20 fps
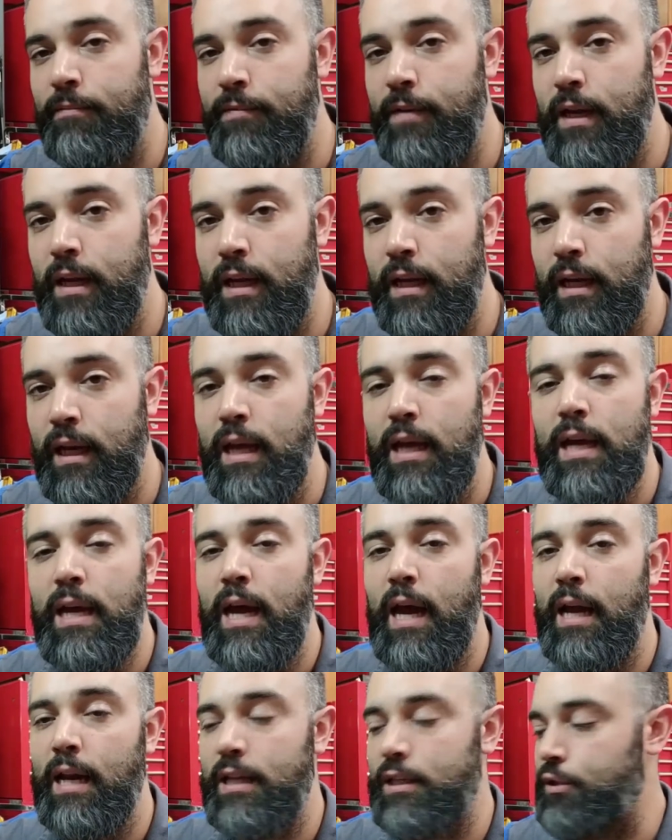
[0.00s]
fitting,
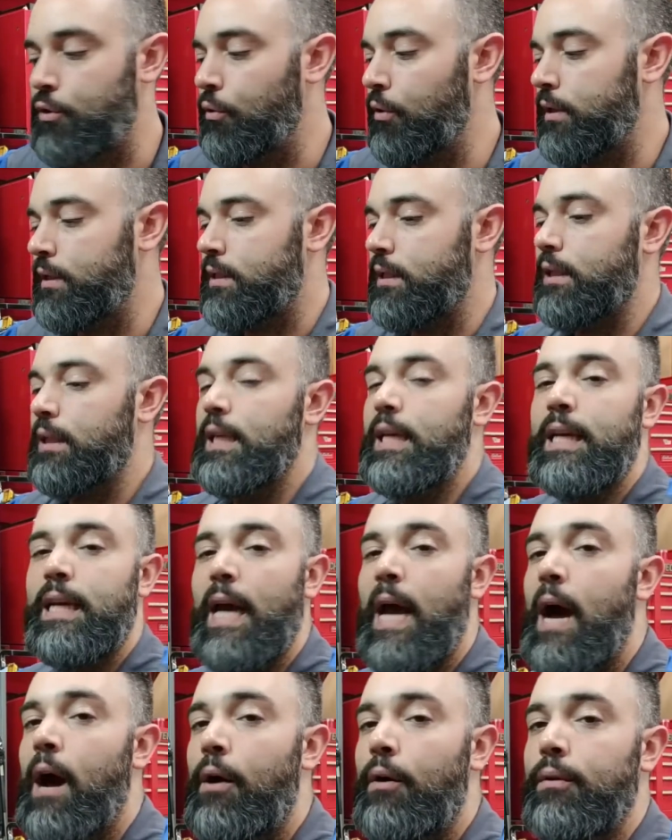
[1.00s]
and it's going to leak
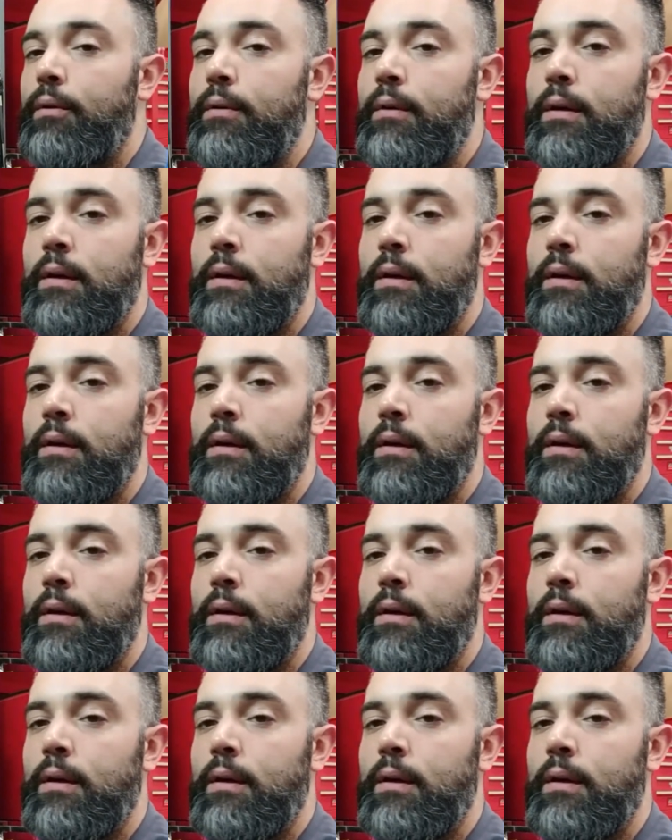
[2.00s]
out,